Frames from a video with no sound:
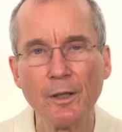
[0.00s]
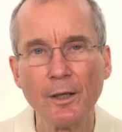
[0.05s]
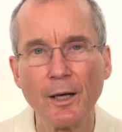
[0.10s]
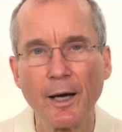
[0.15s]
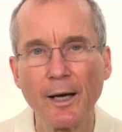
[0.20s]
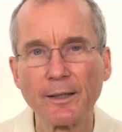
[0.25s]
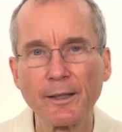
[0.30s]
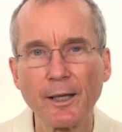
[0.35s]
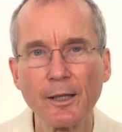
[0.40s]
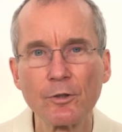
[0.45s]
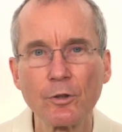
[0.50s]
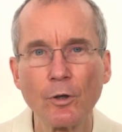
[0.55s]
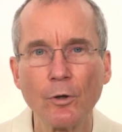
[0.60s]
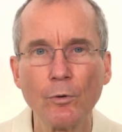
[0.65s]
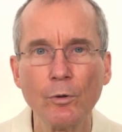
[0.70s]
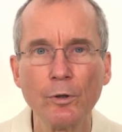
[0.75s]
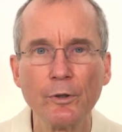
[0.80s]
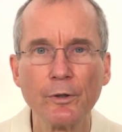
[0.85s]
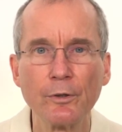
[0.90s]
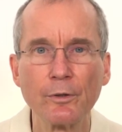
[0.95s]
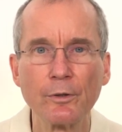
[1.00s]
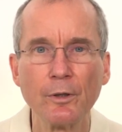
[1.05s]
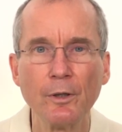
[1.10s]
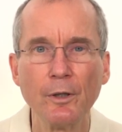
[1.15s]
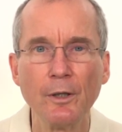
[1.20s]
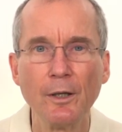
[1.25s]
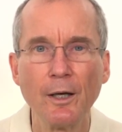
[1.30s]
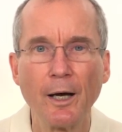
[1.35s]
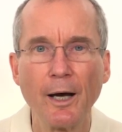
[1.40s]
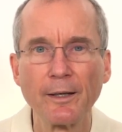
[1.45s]
I can't hold it.
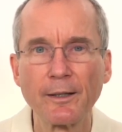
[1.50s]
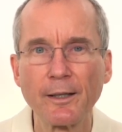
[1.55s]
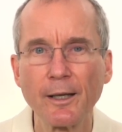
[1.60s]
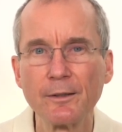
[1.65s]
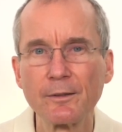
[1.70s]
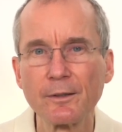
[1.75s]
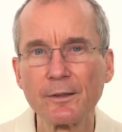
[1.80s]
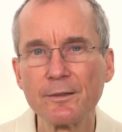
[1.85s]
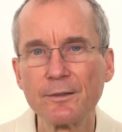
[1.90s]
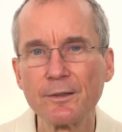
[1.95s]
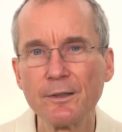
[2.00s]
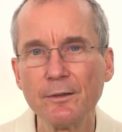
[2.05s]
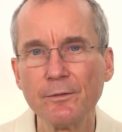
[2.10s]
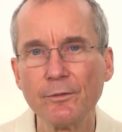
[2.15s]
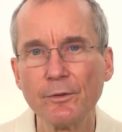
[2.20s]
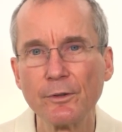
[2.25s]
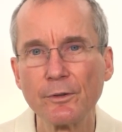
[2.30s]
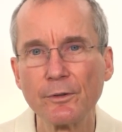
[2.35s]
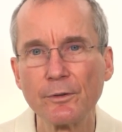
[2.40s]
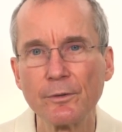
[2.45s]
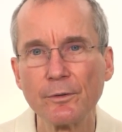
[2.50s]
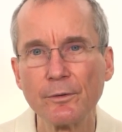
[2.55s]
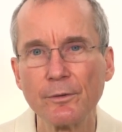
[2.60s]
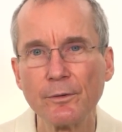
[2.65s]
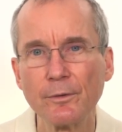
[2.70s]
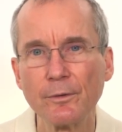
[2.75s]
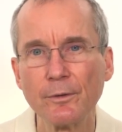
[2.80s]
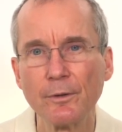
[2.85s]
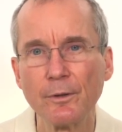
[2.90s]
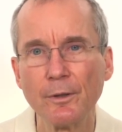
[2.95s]
I can't receive it.
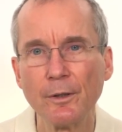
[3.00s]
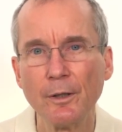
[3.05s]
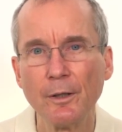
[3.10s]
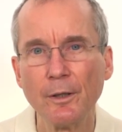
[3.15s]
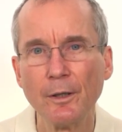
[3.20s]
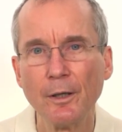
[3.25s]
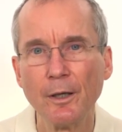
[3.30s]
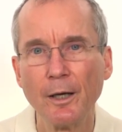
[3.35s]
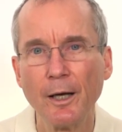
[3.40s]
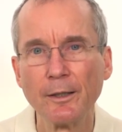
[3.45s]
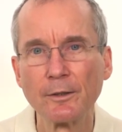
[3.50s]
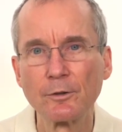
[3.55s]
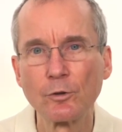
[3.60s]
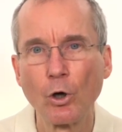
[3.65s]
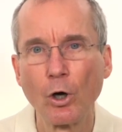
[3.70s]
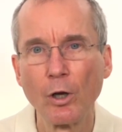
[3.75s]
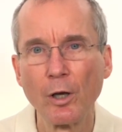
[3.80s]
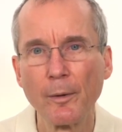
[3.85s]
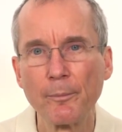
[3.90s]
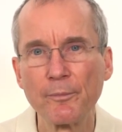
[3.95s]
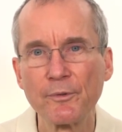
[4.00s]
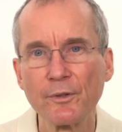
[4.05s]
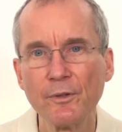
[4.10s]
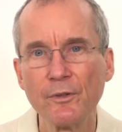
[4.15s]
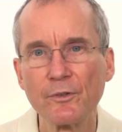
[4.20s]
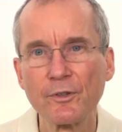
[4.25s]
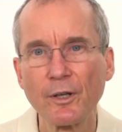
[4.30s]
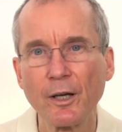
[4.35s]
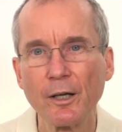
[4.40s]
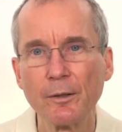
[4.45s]
And collapse
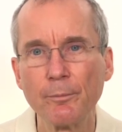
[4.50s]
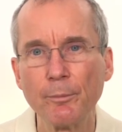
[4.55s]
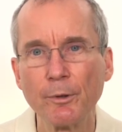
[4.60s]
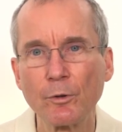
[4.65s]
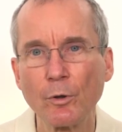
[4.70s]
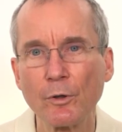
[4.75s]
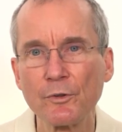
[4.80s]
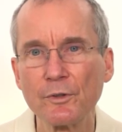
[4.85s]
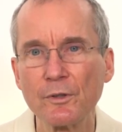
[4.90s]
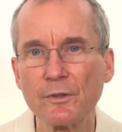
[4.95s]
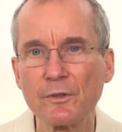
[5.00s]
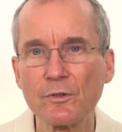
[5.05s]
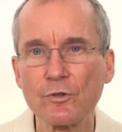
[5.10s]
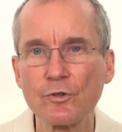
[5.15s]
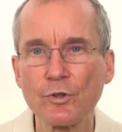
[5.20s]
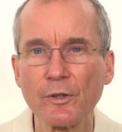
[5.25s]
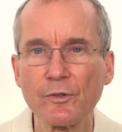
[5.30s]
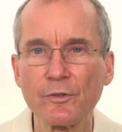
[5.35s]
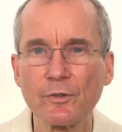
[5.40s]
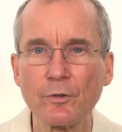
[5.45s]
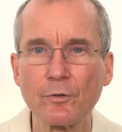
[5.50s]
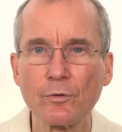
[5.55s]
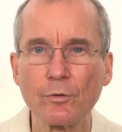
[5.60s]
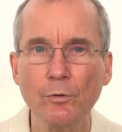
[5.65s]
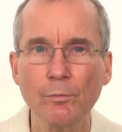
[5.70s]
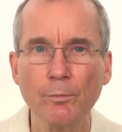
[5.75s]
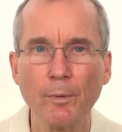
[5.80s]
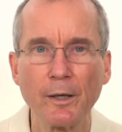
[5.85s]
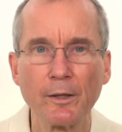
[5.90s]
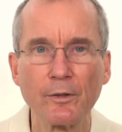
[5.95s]
inside because it's just
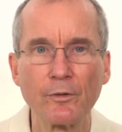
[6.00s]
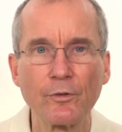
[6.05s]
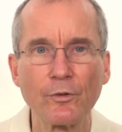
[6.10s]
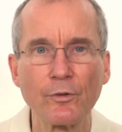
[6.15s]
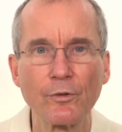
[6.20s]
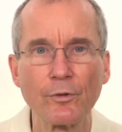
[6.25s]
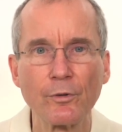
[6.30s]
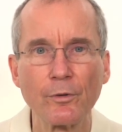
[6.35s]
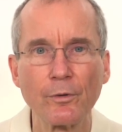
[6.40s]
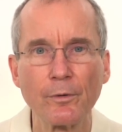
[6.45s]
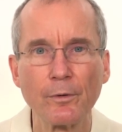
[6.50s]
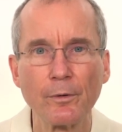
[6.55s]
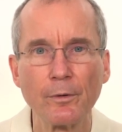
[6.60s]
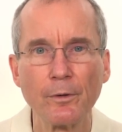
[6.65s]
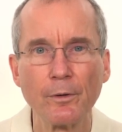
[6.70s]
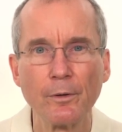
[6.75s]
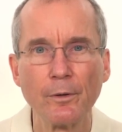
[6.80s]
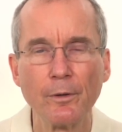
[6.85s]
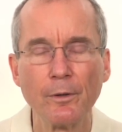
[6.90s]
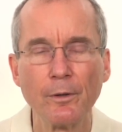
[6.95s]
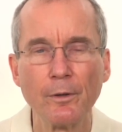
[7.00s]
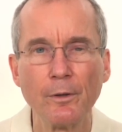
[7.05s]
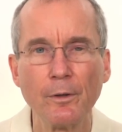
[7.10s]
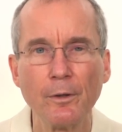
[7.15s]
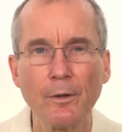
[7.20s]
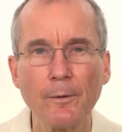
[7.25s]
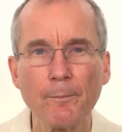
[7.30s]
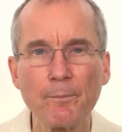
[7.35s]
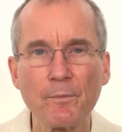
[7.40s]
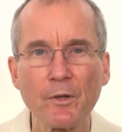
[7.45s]
too much.
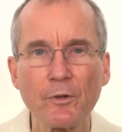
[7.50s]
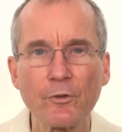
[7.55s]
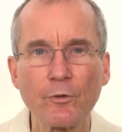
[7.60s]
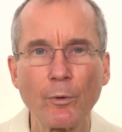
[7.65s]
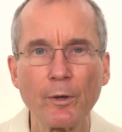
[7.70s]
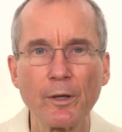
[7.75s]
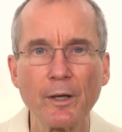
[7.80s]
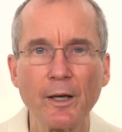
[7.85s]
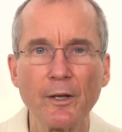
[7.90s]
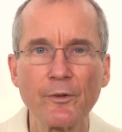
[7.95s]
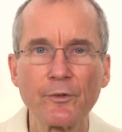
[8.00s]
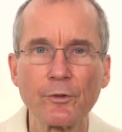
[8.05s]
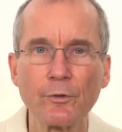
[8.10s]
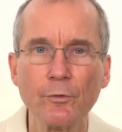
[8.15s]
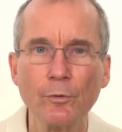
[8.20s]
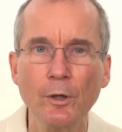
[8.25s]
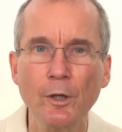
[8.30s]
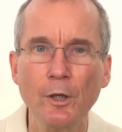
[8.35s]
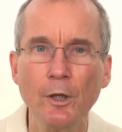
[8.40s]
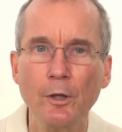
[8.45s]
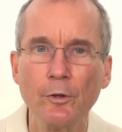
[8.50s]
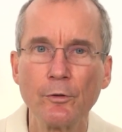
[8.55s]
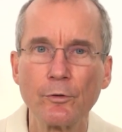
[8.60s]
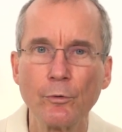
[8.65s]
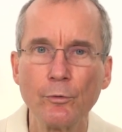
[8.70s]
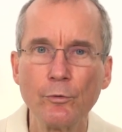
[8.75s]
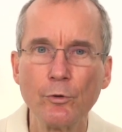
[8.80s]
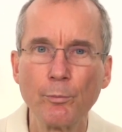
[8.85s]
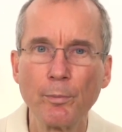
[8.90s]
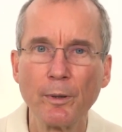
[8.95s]
So I ask you, do
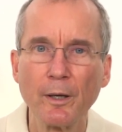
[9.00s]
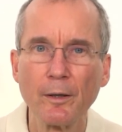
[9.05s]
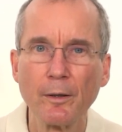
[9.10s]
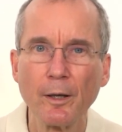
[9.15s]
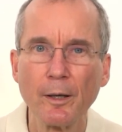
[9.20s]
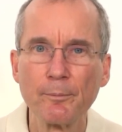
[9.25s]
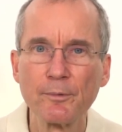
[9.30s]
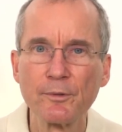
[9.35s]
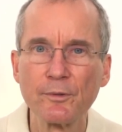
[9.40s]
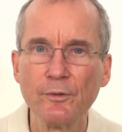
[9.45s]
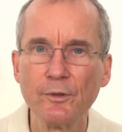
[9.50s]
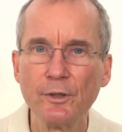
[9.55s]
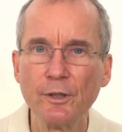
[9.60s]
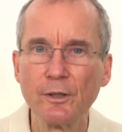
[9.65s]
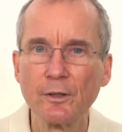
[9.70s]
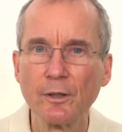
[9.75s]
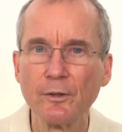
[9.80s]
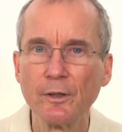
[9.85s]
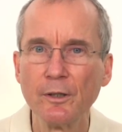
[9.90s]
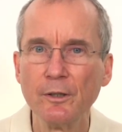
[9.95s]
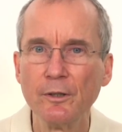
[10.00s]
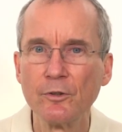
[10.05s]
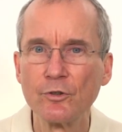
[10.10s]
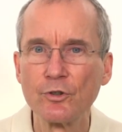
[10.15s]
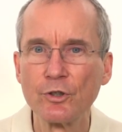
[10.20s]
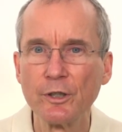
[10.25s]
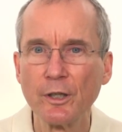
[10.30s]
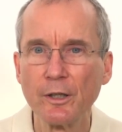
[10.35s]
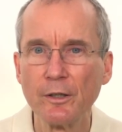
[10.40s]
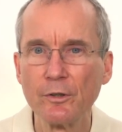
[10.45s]
you perhaps need an
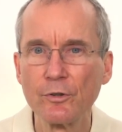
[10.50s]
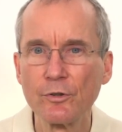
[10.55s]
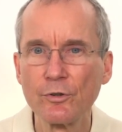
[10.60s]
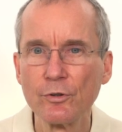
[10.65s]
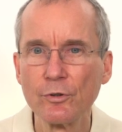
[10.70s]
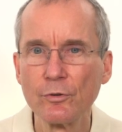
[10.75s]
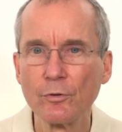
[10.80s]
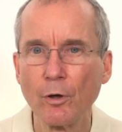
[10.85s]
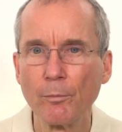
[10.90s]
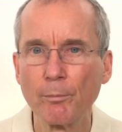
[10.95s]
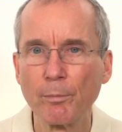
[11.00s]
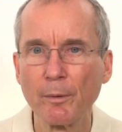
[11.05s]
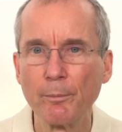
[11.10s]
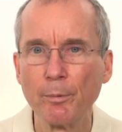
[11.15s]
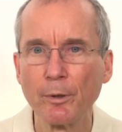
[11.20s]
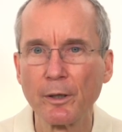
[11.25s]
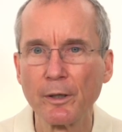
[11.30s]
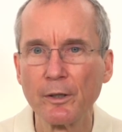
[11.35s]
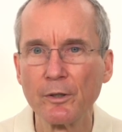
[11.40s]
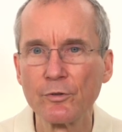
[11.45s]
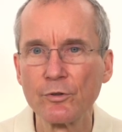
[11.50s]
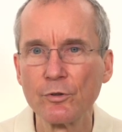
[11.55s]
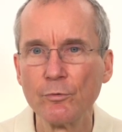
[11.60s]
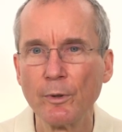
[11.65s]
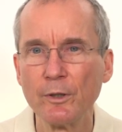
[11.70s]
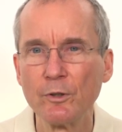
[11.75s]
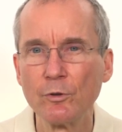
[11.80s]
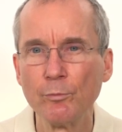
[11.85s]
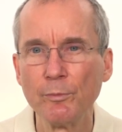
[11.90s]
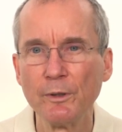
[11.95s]
initiation or preparation
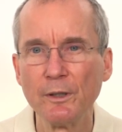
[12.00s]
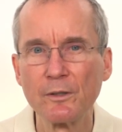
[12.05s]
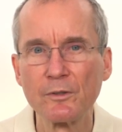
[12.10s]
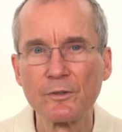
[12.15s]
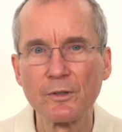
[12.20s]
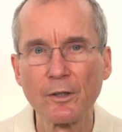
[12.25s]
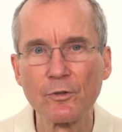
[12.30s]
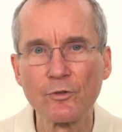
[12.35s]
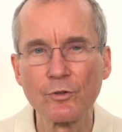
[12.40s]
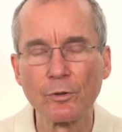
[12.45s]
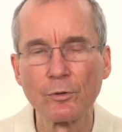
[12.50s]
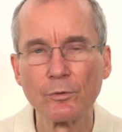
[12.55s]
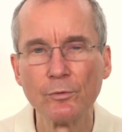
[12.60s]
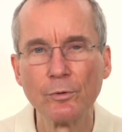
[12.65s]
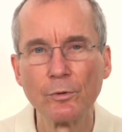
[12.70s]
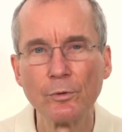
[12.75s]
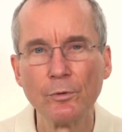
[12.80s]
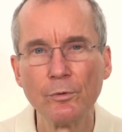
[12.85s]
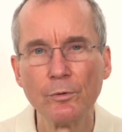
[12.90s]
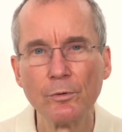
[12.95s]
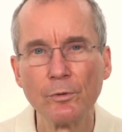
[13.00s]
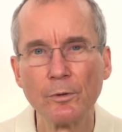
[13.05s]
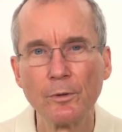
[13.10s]
when you meet such a guru?